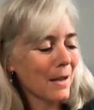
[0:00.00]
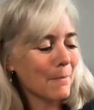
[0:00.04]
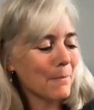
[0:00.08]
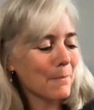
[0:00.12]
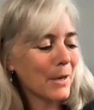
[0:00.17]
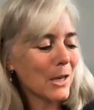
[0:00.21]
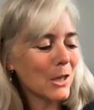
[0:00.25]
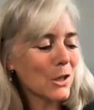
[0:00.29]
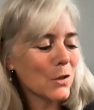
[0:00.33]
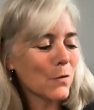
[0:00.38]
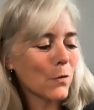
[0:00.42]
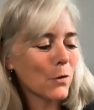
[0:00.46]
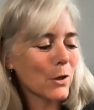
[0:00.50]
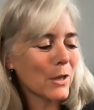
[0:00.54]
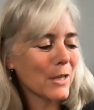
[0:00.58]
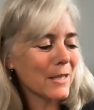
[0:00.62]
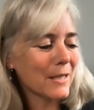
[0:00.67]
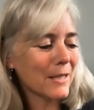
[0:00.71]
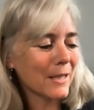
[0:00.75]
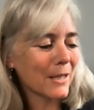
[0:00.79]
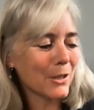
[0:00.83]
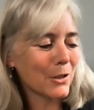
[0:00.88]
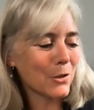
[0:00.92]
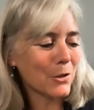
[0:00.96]
On page
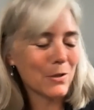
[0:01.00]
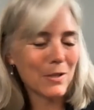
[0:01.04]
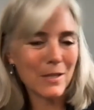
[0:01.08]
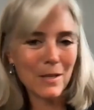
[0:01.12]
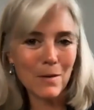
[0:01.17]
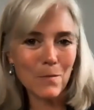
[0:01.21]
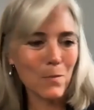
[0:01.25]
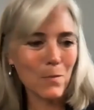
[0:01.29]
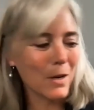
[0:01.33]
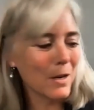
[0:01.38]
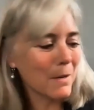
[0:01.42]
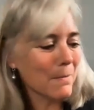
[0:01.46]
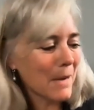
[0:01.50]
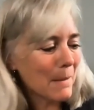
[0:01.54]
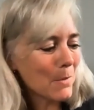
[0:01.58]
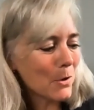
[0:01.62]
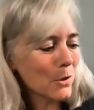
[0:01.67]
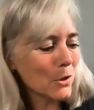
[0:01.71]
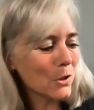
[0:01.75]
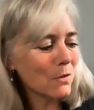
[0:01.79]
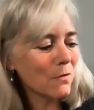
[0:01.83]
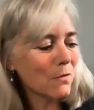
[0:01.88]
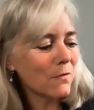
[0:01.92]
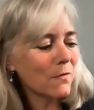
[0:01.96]
46, you said, one of my
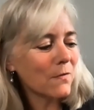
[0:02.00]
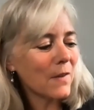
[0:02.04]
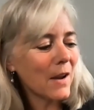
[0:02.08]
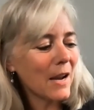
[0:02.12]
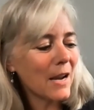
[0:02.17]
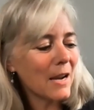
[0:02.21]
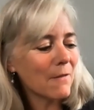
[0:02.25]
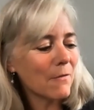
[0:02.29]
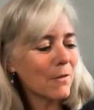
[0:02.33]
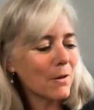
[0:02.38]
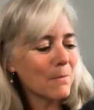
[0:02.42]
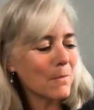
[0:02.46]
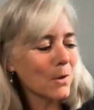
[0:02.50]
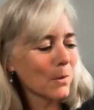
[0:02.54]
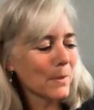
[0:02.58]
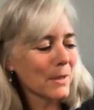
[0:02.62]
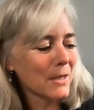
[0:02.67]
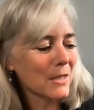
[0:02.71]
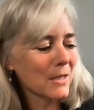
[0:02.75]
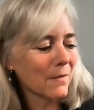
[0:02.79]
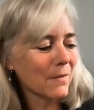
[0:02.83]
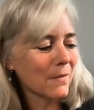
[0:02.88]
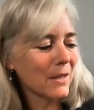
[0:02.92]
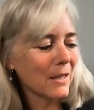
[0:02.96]
most favorite
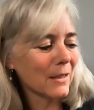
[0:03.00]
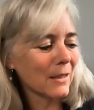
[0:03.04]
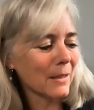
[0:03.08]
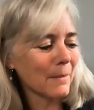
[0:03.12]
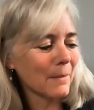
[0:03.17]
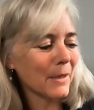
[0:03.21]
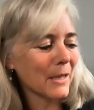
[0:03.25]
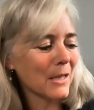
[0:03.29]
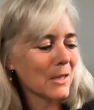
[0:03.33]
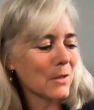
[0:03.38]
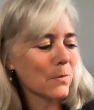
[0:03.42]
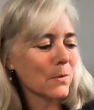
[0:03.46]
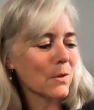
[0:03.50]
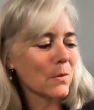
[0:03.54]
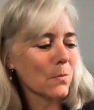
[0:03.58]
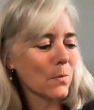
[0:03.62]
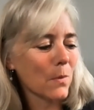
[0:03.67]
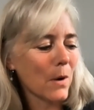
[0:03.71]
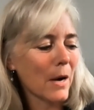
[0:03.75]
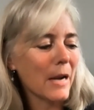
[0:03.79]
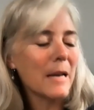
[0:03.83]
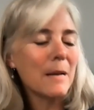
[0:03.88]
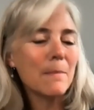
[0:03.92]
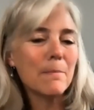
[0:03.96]
moments of the Olympics was
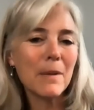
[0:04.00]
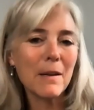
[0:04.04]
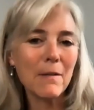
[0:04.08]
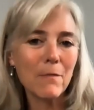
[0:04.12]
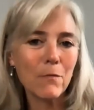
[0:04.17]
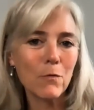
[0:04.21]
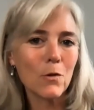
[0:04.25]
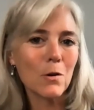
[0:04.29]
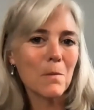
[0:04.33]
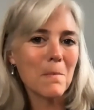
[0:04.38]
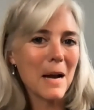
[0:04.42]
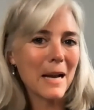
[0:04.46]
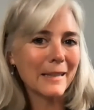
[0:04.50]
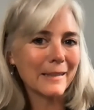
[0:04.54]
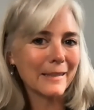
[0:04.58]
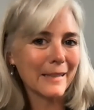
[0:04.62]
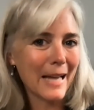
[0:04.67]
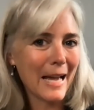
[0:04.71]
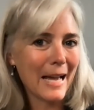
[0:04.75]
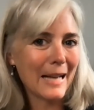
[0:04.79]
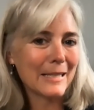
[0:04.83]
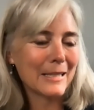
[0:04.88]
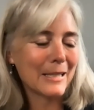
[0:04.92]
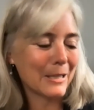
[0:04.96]
right before my
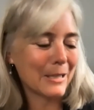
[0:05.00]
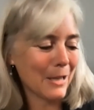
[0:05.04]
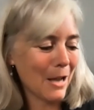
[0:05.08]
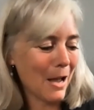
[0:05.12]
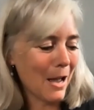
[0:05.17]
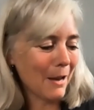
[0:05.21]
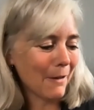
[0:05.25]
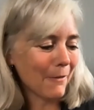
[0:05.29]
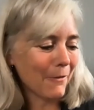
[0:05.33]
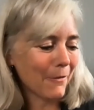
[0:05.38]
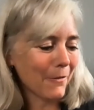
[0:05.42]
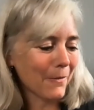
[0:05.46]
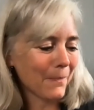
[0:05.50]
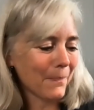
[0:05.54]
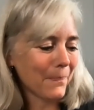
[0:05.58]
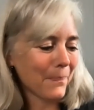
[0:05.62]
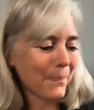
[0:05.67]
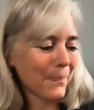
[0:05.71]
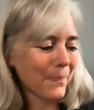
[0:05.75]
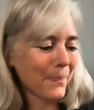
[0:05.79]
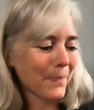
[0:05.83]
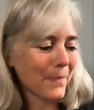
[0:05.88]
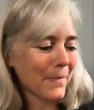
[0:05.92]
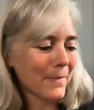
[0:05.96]
last dive.
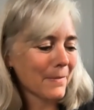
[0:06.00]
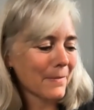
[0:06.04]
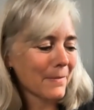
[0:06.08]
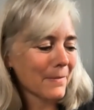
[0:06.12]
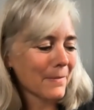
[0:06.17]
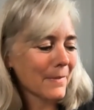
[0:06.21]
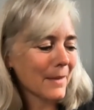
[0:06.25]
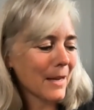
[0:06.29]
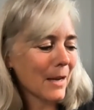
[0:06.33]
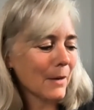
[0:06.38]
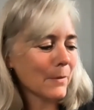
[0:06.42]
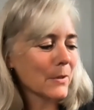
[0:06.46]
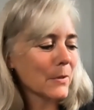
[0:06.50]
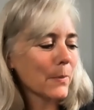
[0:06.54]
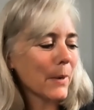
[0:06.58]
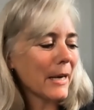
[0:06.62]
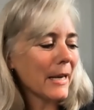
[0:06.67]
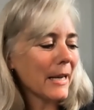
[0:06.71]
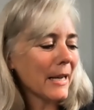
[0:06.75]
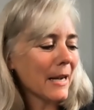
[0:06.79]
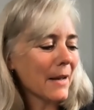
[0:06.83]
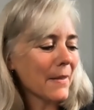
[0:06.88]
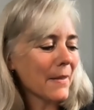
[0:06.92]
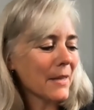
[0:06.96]
I was
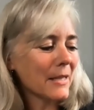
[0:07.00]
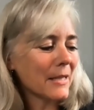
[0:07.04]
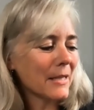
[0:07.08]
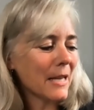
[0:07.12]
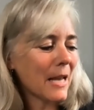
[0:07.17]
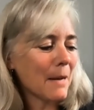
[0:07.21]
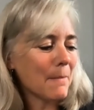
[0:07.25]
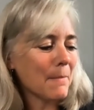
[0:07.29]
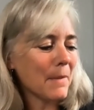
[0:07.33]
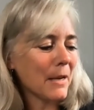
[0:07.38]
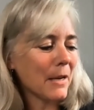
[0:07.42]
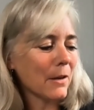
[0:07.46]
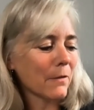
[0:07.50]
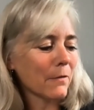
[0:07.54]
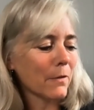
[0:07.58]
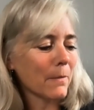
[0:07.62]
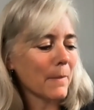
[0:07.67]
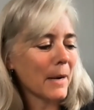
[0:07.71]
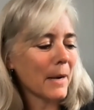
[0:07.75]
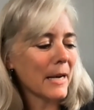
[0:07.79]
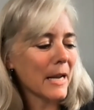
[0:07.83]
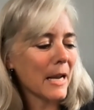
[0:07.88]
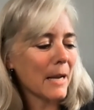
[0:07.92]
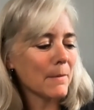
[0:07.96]
waiting on the 10 meter
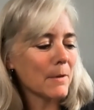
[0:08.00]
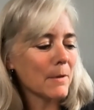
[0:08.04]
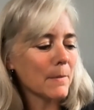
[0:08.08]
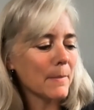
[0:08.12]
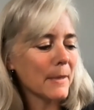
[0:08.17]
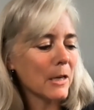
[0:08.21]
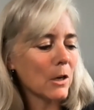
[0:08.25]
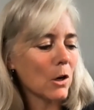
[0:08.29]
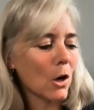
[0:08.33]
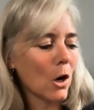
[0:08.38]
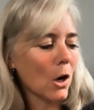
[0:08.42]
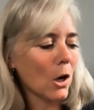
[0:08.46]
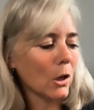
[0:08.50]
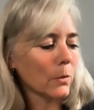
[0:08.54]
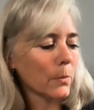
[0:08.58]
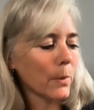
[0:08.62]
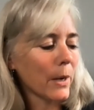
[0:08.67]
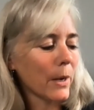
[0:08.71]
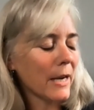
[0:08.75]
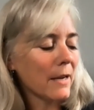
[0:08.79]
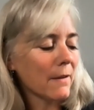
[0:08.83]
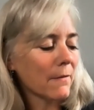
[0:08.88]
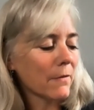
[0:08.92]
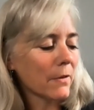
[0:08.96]
for my name to be called,
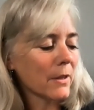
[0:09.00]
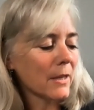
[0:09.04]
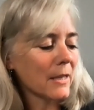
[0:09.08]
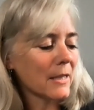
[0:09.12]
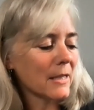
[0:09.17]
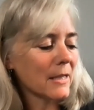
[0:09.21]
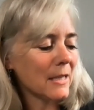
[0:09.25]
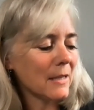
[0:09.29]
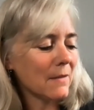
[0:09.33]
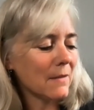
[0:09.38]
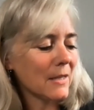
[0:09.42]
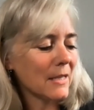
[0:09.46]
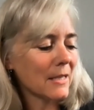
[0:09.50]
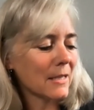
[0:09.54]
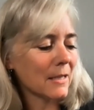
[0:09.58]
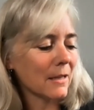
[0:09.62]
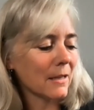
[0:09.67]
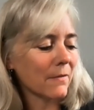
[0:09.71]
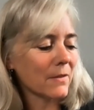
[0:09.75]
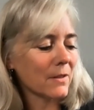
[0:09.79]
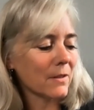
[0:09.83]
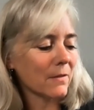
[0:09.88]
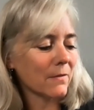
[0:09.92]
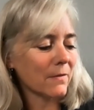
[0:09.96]
waiting for the TV
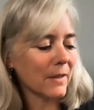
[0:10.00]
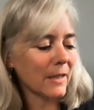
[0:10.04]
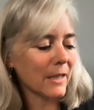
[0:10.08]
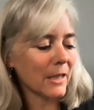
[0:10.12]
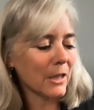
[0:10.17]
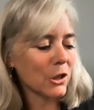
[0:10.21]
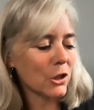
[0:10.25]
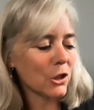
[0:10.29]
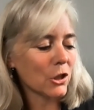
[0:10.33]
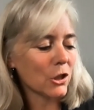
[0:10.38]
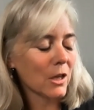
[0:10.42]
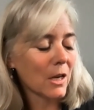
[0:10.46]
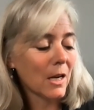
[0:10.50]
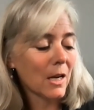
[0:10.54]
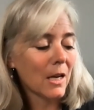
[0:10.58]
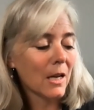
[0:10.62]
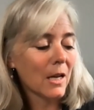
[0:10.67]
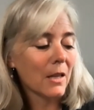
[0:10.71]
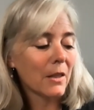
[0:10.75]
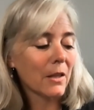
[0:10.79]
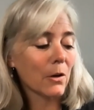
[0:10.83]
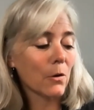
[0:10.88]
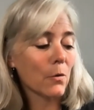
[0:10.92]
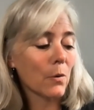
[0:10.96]
stuff to finish.
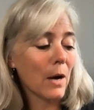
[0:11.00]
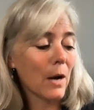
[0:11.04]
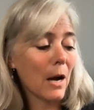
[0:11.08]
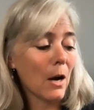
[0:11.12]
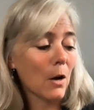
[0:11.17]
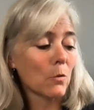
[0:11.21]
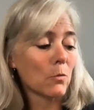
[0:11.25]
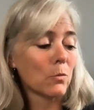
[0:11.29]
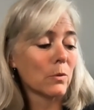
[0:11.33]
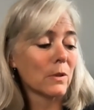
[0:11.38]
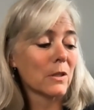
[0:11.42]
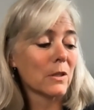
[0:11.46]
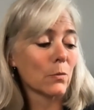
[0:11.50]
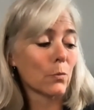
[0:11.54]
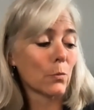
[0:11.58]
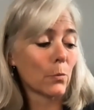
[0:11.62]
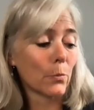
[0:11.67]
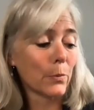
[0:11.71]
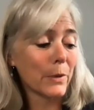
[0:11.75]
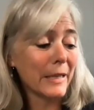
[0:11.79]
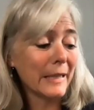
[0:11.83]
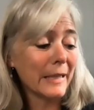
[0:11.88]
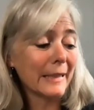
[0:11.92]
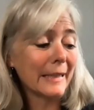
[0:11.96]
The crowd was
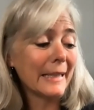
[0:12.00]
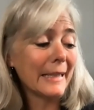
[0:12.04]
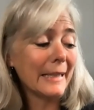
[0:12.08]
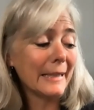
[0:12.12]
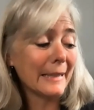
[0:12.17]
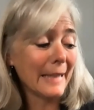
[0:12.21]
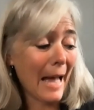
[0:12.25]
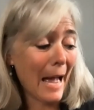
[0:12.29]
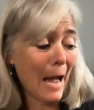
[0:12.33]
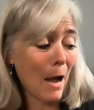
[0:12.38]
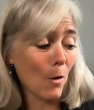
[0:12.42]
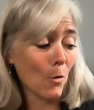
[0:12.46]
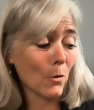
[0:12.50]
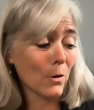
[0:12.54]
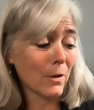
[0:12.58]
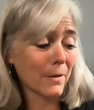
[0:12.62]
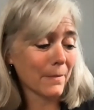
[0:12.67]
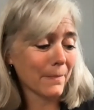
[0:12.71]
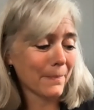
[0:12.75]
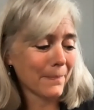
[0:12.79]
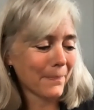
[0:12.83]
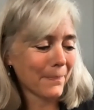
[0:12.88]
really loud.